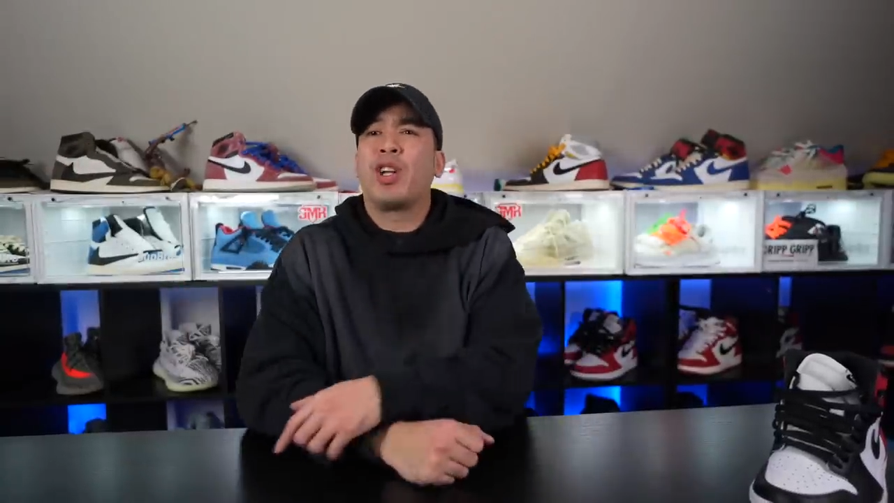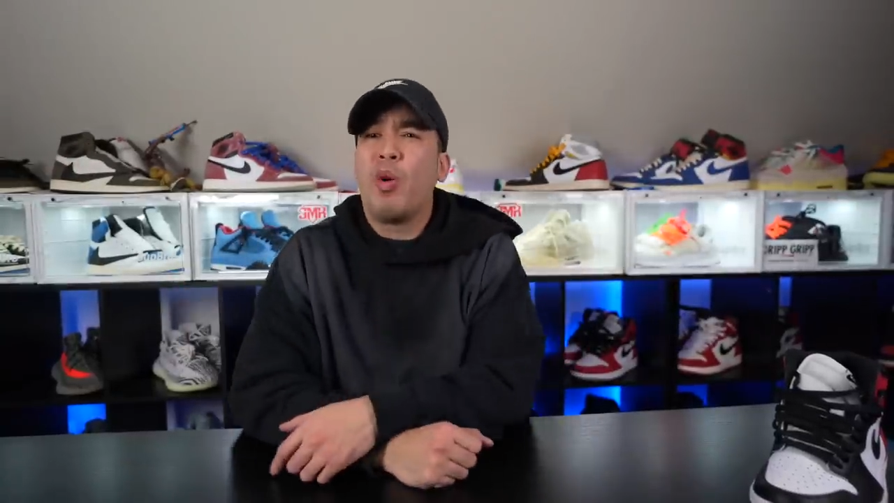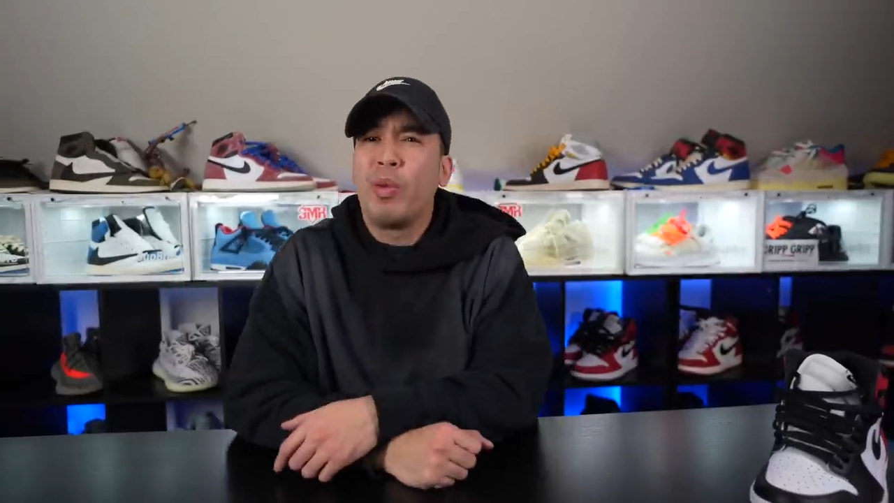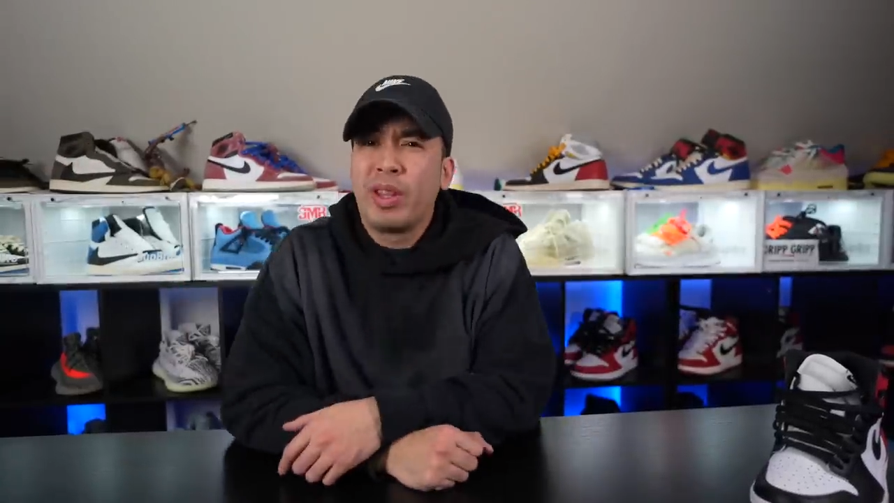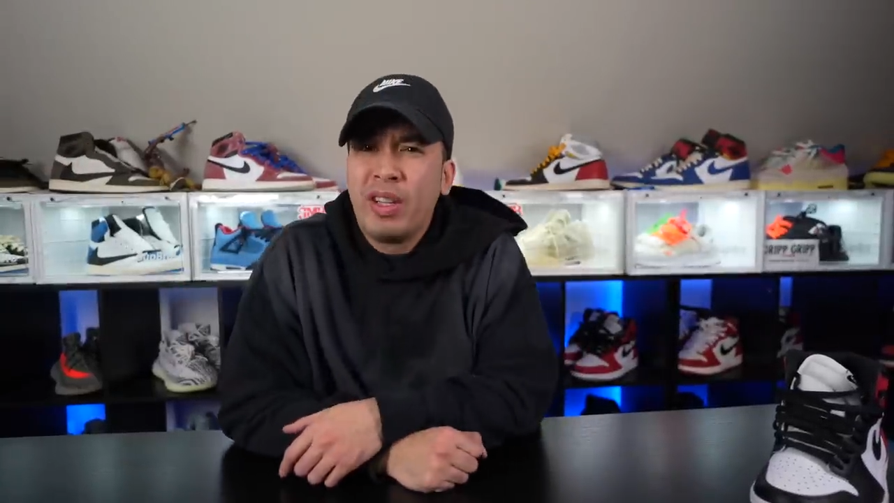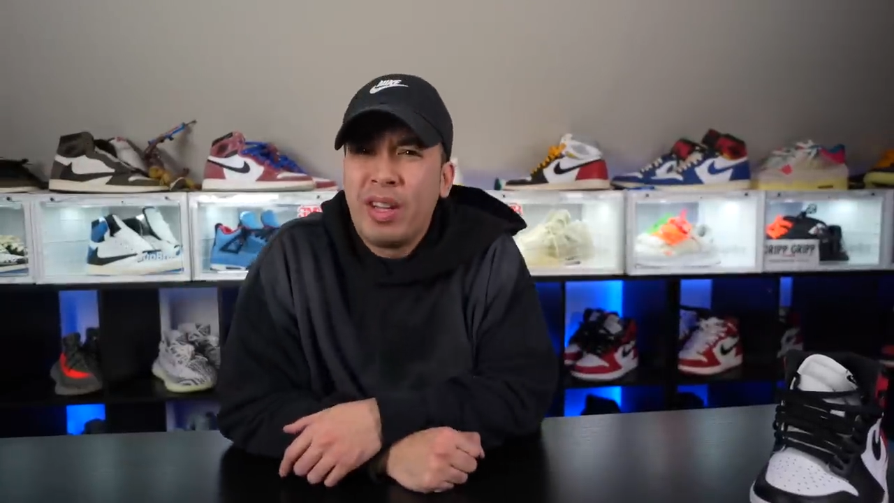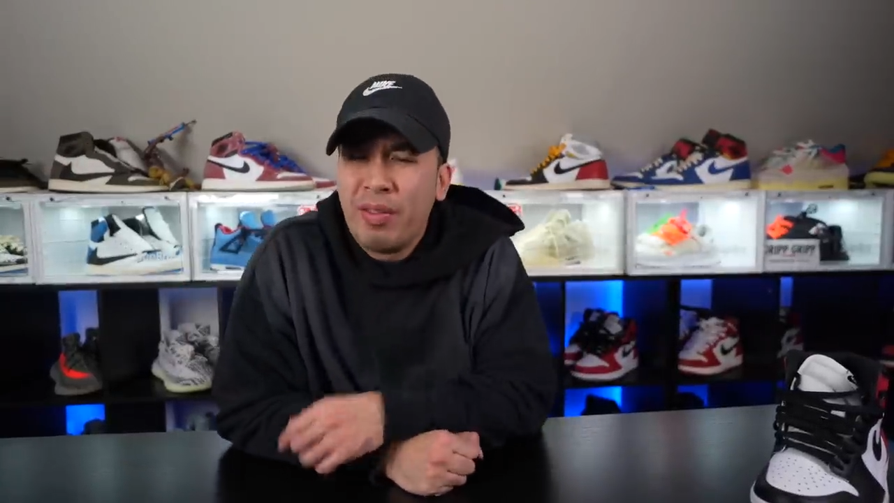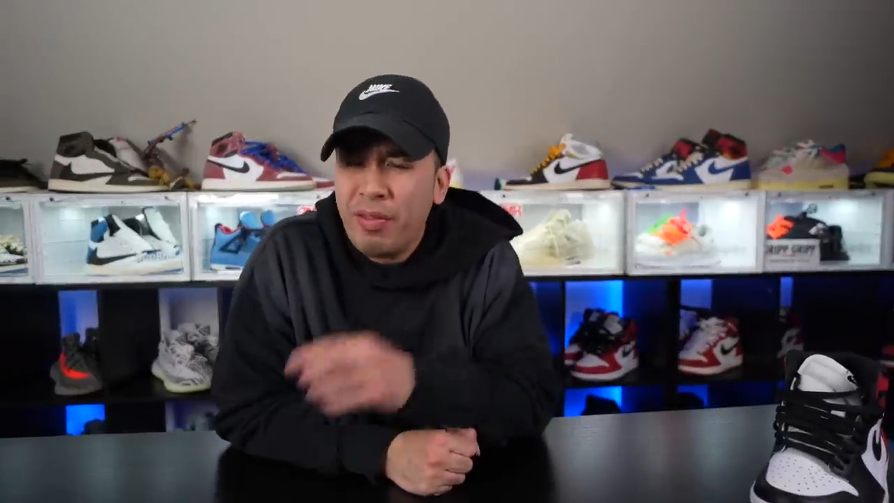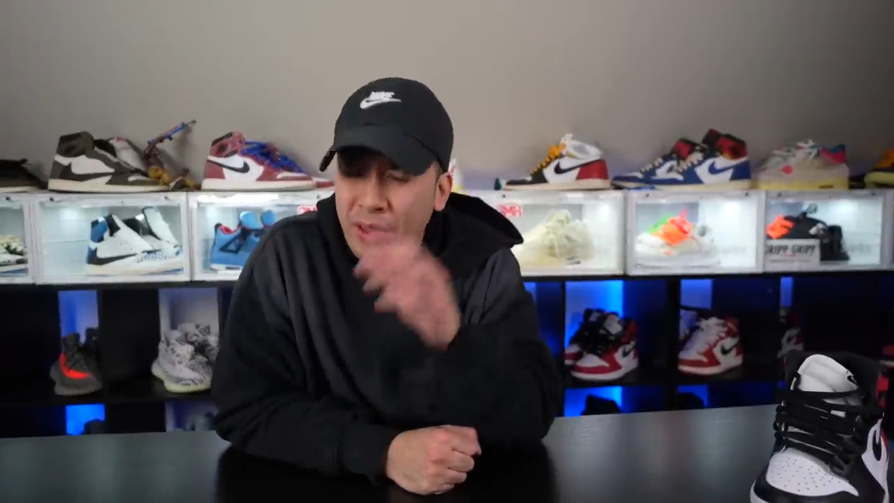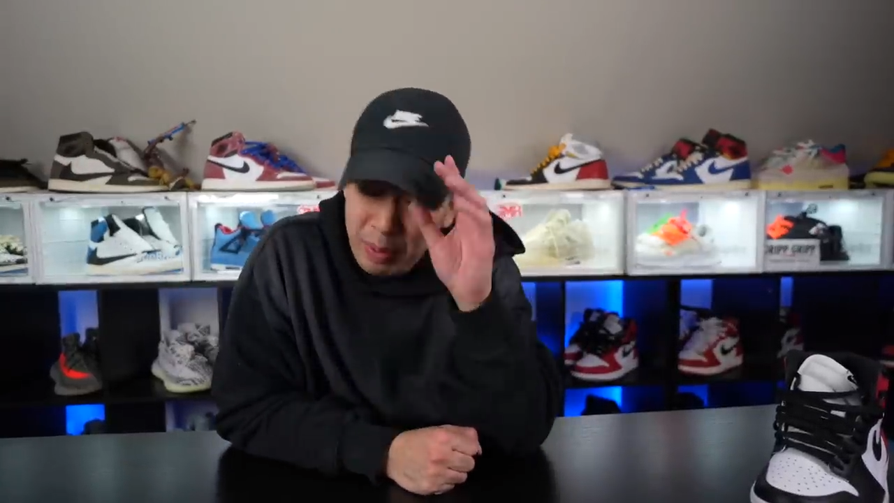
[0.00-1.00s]
y'all with
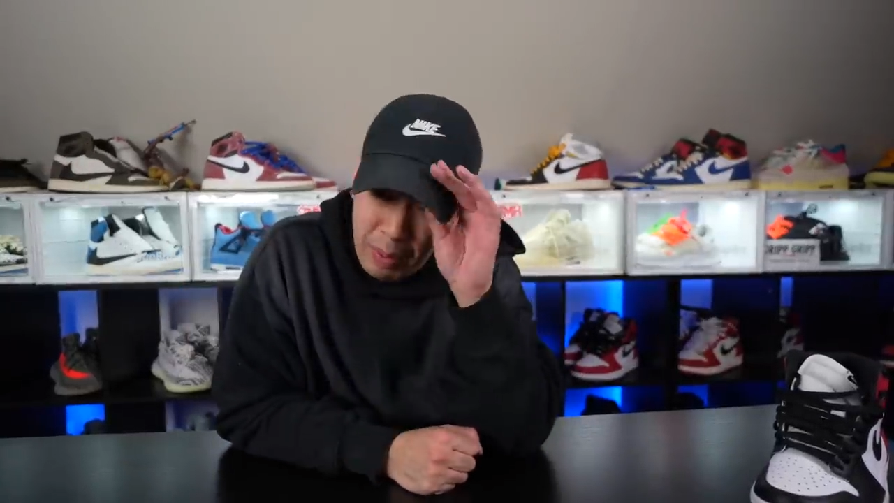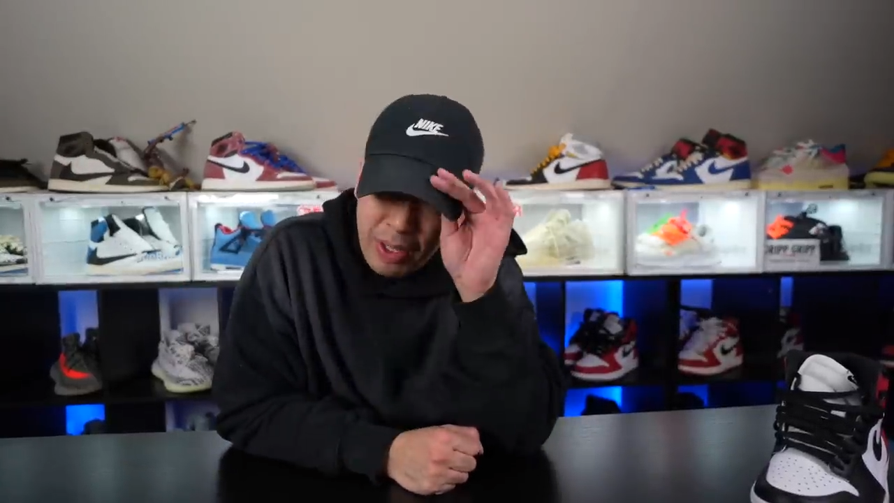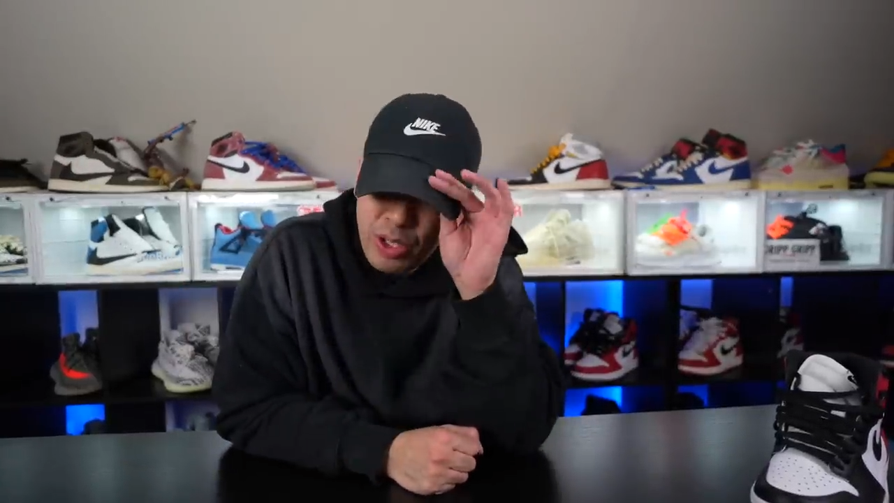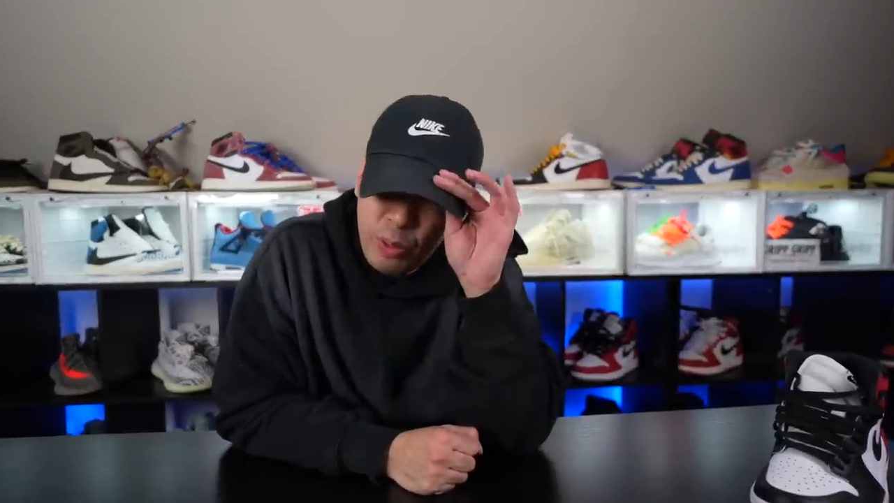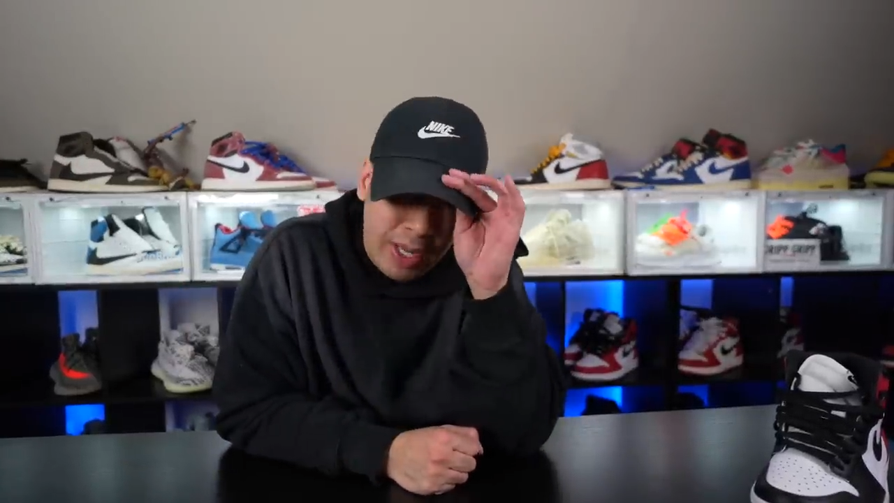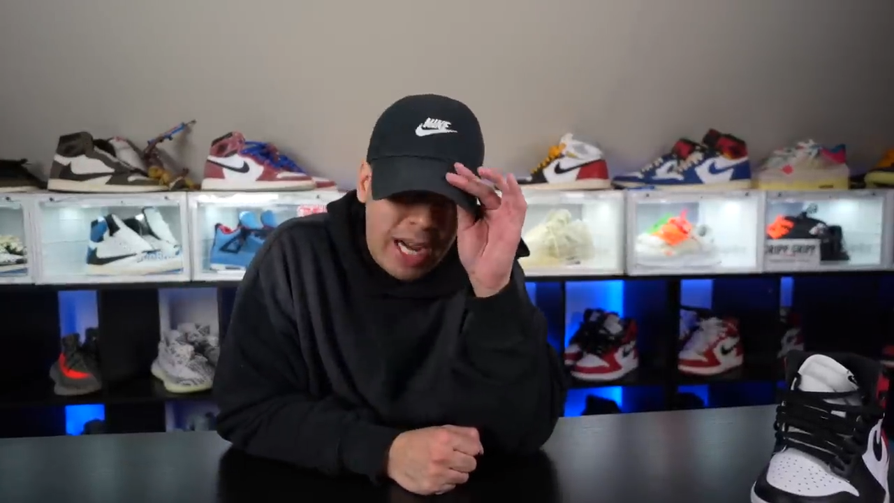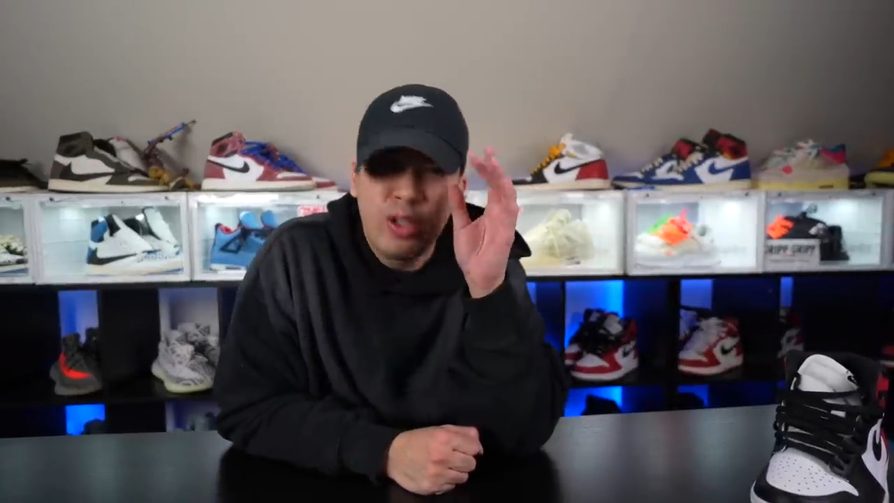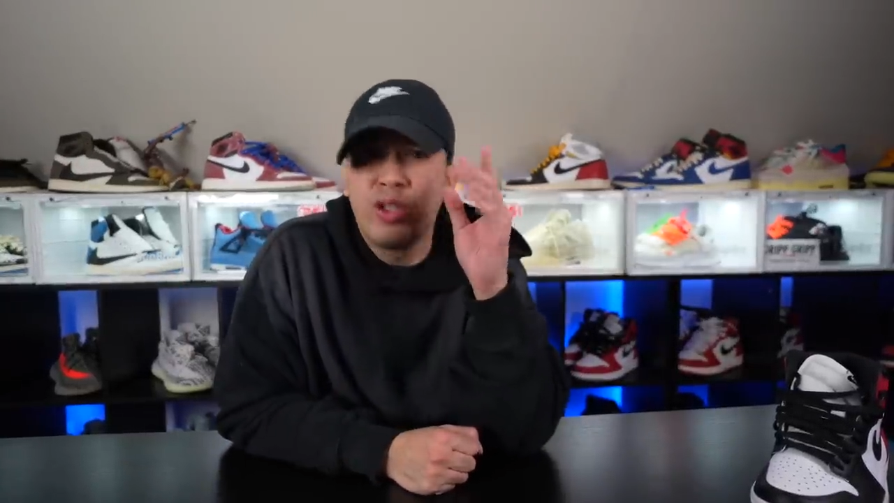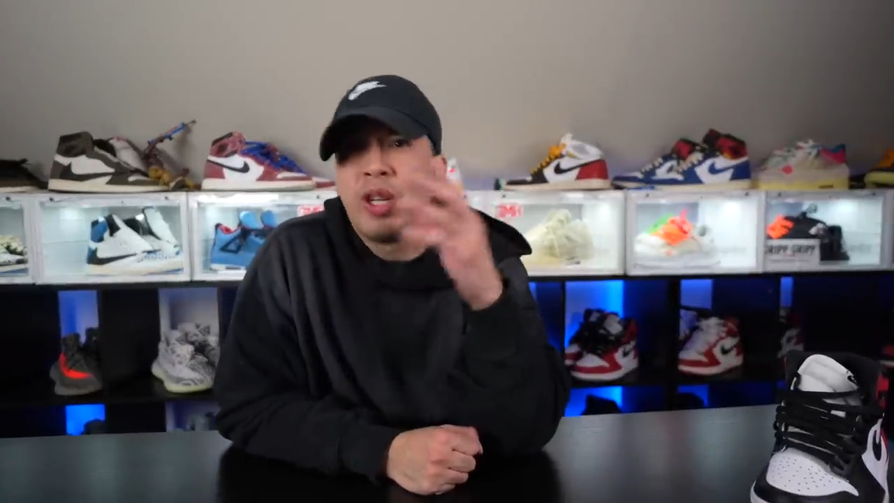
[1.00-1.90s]
another vid, man. So we gotta do